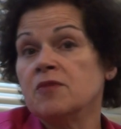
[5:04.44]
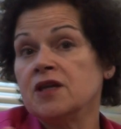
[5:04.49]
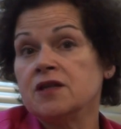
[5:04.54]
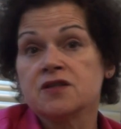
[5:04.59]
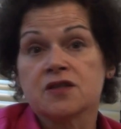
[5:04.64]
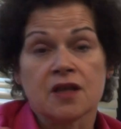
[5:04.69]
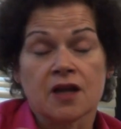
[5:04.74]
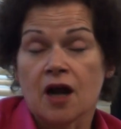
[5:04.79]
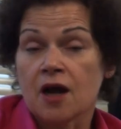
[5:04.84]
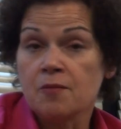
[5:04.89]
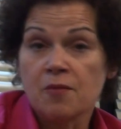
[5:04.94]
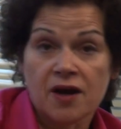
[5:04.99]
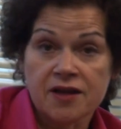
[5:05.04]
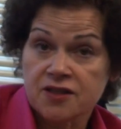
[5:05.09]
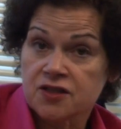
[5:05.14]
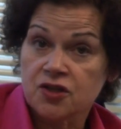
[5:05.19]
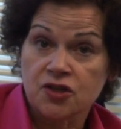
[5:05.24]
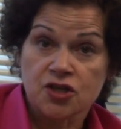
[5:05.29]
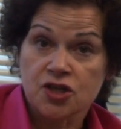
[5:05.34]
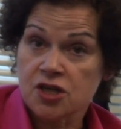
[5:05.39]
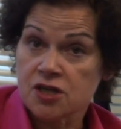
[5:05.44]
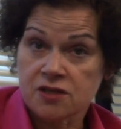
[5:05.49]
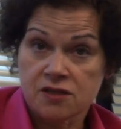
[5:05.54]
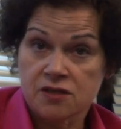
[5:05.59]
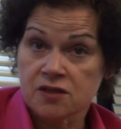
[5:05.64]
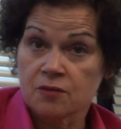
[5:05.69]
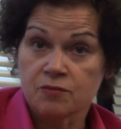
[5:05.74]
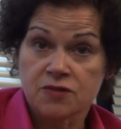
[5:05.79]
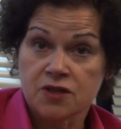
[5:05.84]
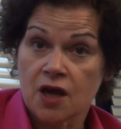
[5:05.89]
means that I might suggest
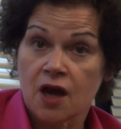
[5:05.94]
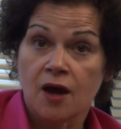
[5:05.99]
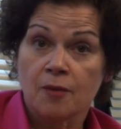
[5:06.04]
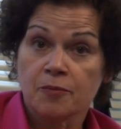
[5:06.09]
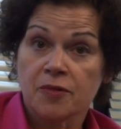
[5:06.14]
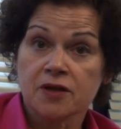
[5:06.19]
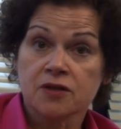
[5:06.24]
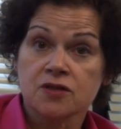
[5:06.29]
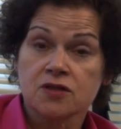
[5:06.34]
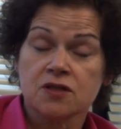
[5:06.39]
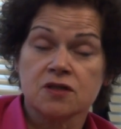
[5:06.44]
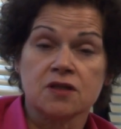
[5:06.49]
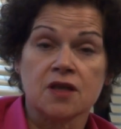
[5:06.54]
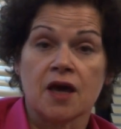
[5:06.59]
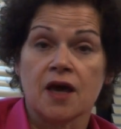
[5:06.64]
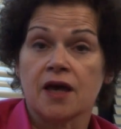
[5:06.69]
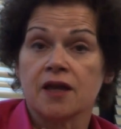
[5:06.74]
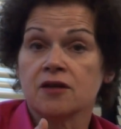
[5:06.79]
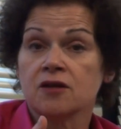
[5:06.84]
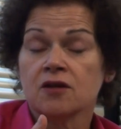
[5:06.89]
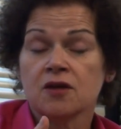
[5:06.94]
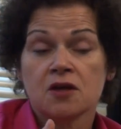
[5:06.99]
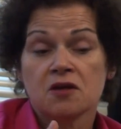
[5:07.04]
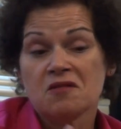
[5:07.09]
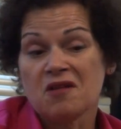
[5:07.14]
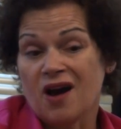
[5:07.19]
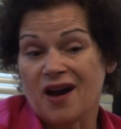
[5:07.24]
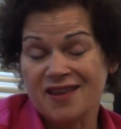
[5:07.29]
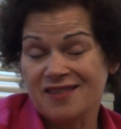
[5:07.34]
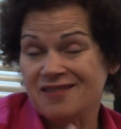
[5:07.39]
some topics that
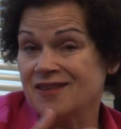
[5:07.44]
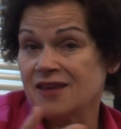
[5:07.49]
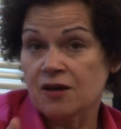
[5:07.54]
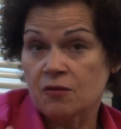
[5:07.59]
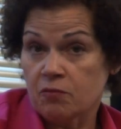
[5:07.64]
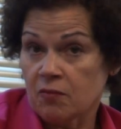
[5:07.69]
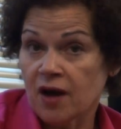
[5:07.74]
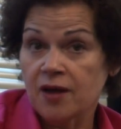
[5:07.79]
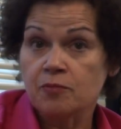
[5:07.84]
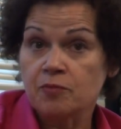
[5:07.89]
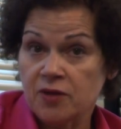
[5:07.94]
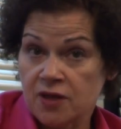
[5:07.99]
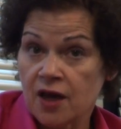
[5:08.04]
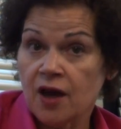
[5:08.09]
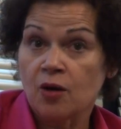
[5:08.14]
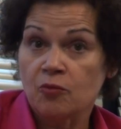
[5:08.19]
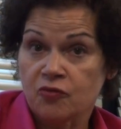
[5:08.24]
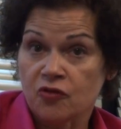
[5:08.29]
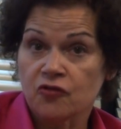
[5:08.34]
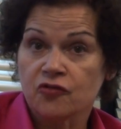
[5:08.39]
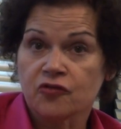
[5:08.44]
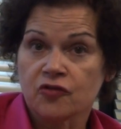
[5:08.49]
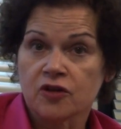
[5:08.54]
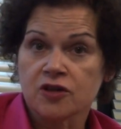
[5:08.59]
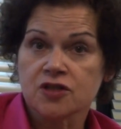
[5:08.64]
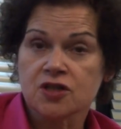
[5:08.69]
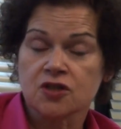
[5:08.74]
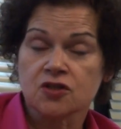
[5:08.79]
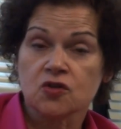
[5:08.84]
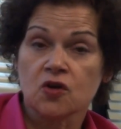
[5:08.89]
I think might be helpful for
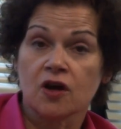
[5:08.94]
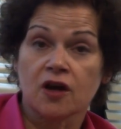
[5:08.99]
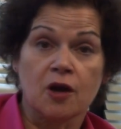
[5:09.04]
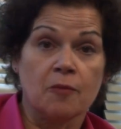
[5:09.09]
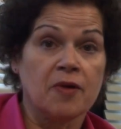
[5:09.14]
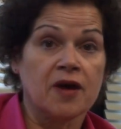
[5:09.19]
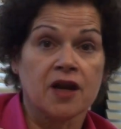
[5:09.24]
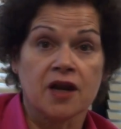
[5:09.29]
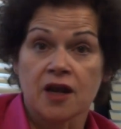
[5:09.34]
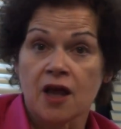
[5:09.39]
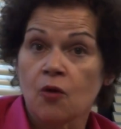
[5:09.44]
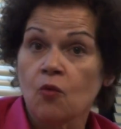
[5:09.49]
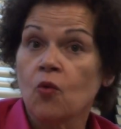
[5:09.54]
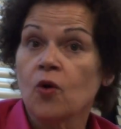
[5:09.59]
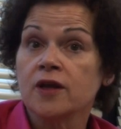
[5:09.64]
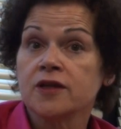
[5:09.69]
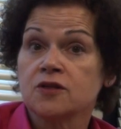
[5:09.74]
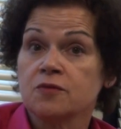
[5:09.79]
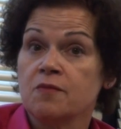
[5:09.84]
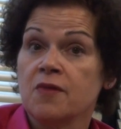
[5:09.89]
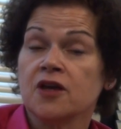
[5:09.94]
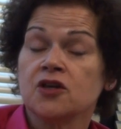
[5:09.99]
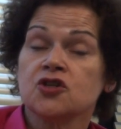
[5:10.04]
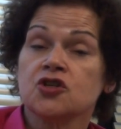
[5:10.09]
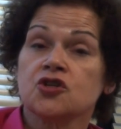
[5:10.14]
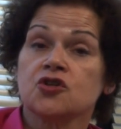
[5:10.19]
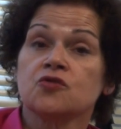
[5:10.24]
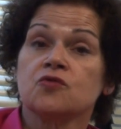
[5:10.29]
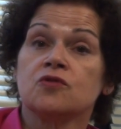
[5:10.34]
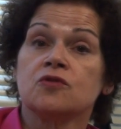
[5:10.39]
us to talk about, and I want to make
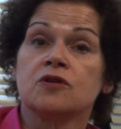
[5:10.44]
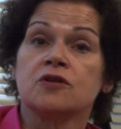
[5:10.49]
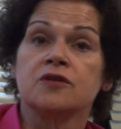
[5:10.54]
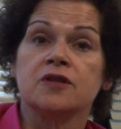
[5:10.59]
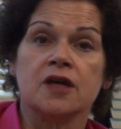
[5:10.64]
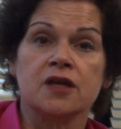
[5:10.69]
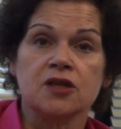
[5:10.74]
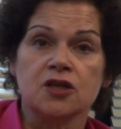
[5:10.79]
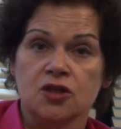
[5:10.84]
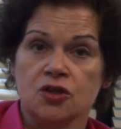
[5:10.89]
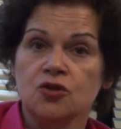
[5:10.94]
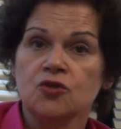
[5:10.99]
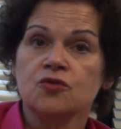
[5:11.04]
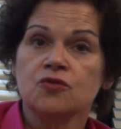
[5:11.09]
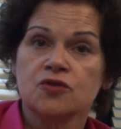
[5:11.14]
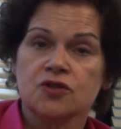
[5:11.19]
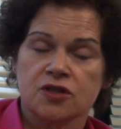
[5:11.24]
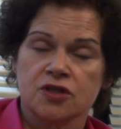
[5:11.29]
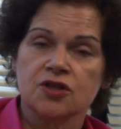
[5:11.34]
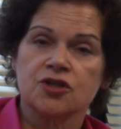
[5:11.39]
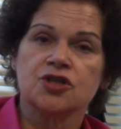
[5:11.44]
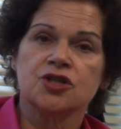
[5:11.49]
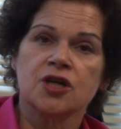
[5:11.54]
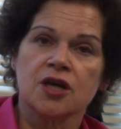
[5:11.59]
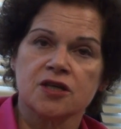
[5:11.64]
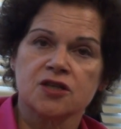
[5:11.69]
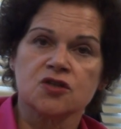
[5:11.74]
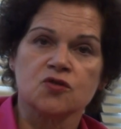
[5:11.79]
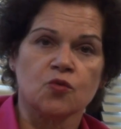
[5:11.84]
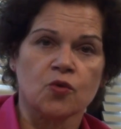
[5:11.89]
sure that you
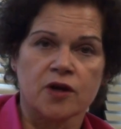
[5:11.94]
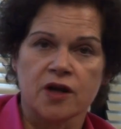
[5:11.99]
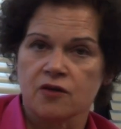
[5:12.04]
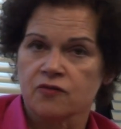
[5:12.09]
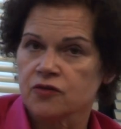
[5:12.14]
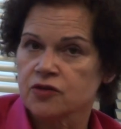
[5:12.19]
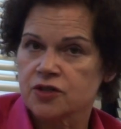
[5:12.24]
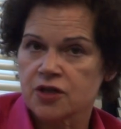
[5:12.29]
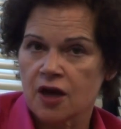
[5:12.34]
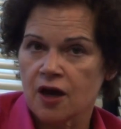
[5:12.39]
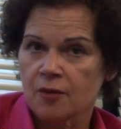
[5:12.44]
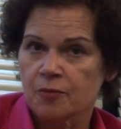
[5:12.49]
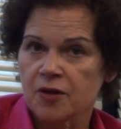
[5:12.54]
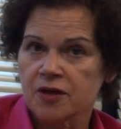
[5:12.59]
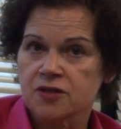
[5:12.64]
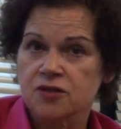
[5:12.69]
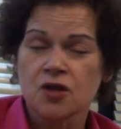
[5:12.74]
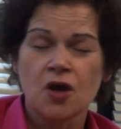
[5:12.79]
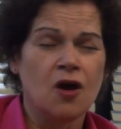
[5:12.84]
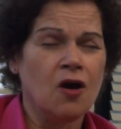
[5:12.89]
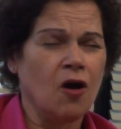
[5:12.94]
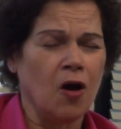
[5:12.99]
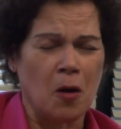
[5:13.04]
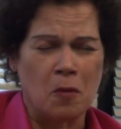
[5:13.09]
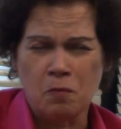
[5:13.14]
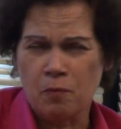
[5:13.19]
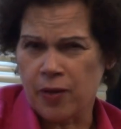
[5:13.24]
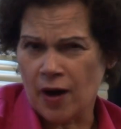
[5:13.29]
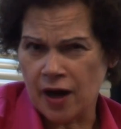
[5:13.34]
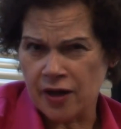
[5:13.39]
suggest whatever topics are
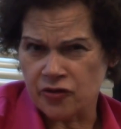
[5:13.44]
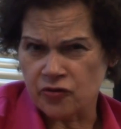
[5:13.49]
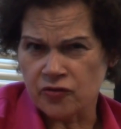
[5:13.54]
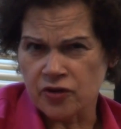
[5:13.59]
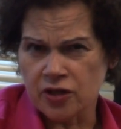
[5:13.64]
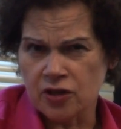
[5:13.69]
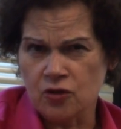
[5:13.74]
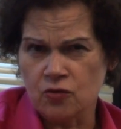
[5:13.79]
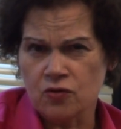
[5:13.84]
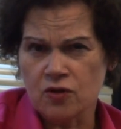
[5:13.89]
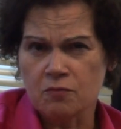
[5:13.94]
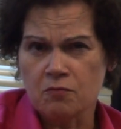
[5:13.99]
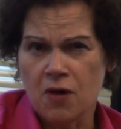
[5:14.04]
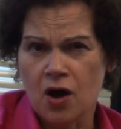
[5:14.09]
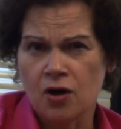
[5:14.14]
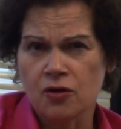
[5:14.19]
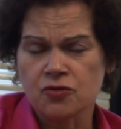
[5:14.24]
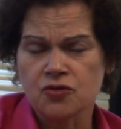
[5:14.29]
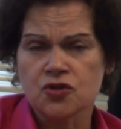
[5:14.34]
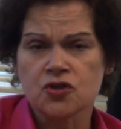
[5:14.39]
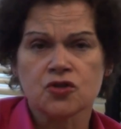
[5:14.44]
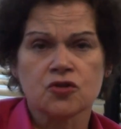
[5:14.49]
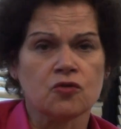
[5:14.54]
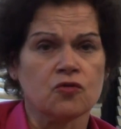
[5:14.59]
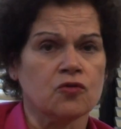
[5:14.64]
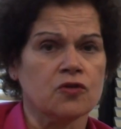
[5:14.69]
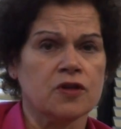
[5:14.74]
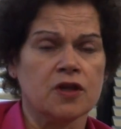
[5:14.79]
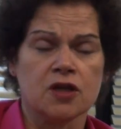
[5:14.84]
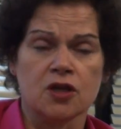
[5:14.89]
bothering you the most
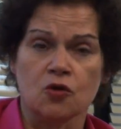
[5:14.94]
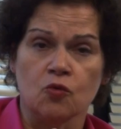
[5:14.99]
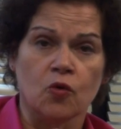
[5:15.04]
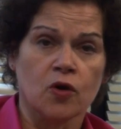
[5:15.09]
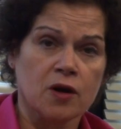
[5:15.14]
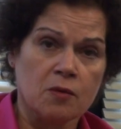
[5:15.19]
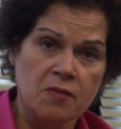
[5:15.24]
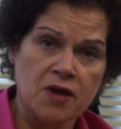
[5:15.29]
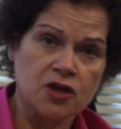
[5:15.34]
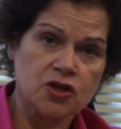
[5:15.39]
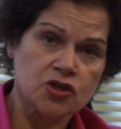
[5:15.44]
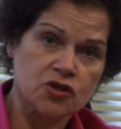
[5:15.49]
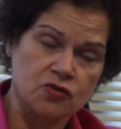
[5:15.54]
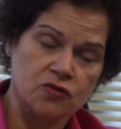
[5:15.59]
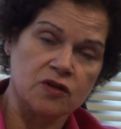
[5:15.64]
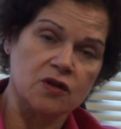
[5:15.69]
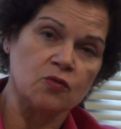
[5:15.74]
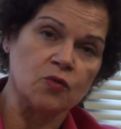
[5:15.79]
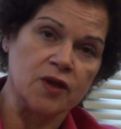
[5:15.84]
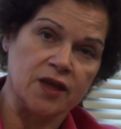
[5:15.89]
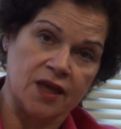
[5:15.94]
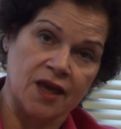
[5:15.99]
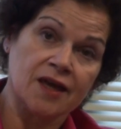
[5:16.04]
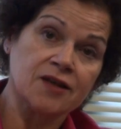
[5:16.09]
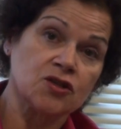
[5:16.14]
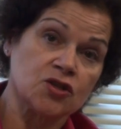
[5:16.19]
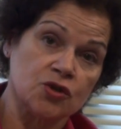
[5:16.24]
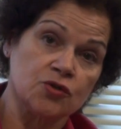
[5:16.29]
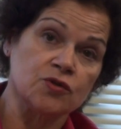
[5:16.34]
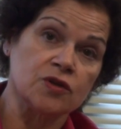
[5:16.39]
or that you want to make sure that we
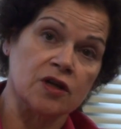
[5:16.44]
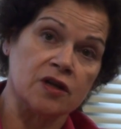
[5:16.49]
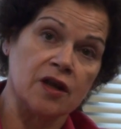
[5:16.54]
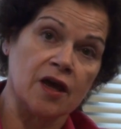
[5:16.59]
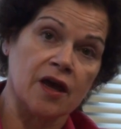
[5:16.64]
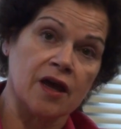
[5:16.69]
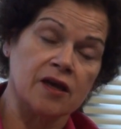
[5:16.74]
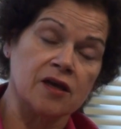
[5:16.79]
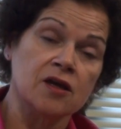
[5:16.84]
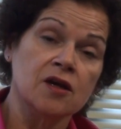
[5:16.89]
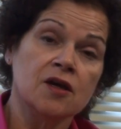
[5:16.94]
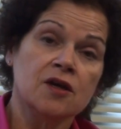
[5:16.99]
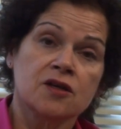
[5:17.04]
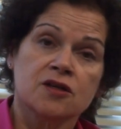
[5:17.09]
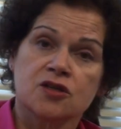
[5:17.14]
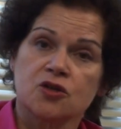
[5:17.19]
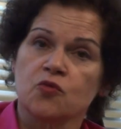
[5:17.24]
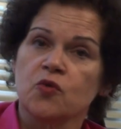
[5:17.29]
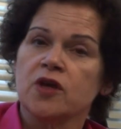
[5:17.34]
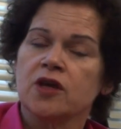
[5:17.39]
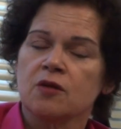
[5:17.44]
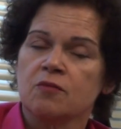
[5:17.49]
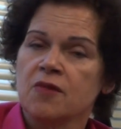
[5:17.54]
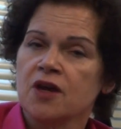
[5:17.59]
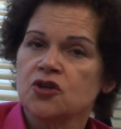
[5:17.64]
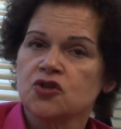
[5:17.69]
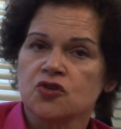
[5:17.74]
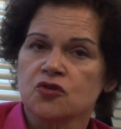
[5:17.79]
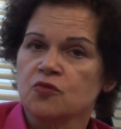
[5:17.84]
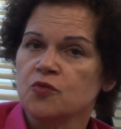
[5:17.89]
get to today so we can
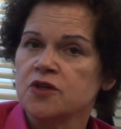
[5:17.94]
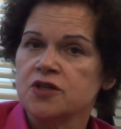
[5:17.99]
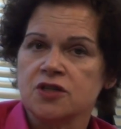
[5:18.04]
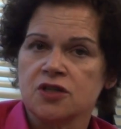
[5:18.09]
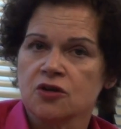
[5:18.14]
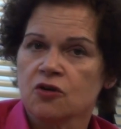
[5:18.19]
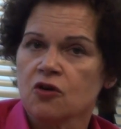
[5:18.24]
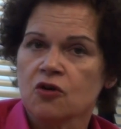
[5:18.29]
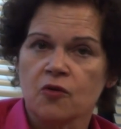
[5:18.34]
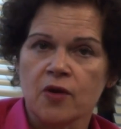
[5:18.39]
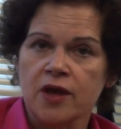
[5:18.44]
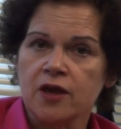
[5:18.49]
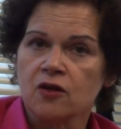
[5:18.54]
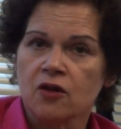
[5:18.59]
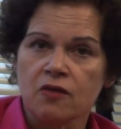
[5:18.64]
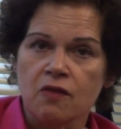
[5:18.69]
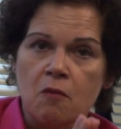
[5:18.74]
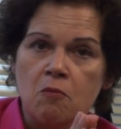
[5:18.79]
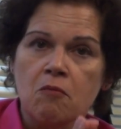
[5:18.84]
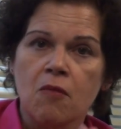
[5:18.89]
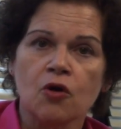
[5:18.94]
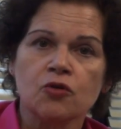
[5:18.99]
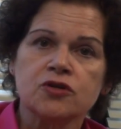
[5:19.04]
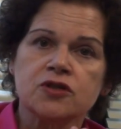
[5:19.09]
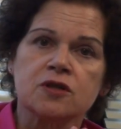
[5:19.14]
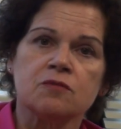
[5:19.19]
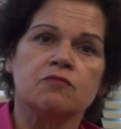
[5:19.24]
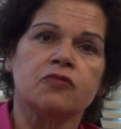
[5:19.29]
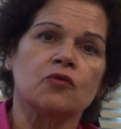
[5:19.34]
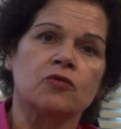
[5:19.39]
make sure we zero in on the
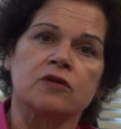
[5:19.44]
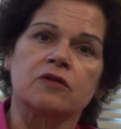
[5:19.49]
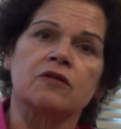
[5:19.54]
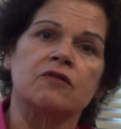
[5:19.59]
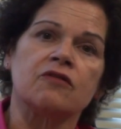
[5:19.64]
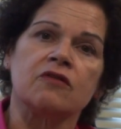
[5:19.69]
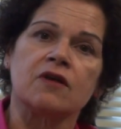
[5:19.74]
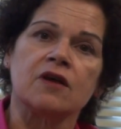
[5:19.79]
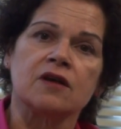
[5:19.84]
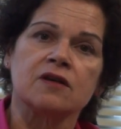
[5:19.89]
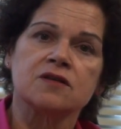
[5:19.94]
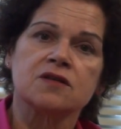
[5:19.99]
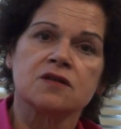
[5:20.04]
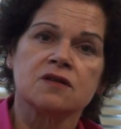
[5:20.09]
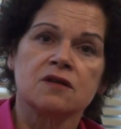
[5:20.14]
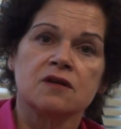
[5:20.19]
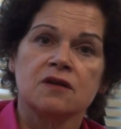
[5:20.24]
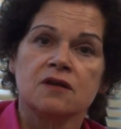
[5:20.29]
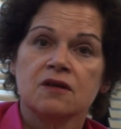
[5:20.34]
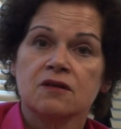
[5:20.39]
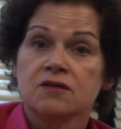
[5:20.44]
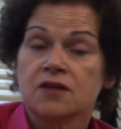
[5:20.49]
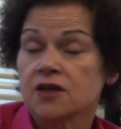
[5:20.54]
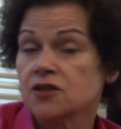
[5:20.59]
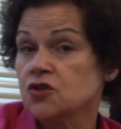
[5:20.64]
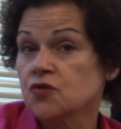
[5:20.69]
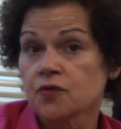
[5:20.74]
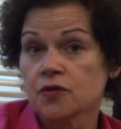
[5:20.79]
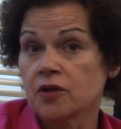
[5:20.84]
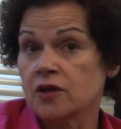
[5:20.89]
most important things.
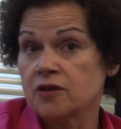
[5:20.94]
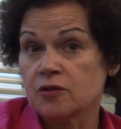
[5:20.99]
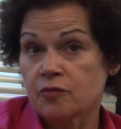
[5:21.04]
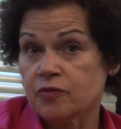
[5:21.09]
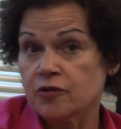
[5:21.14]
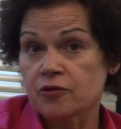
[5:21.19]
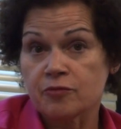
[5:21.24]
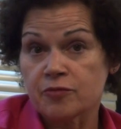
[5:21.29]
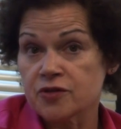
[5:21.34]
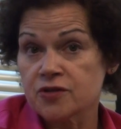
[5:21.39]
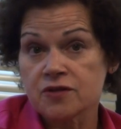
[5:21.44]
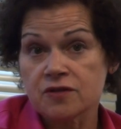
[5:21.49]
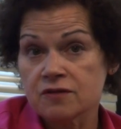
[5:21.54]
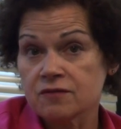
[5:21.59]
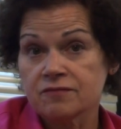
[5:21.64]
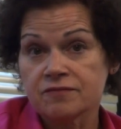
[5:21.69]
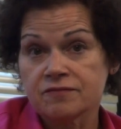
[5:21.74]
That's really the purpose.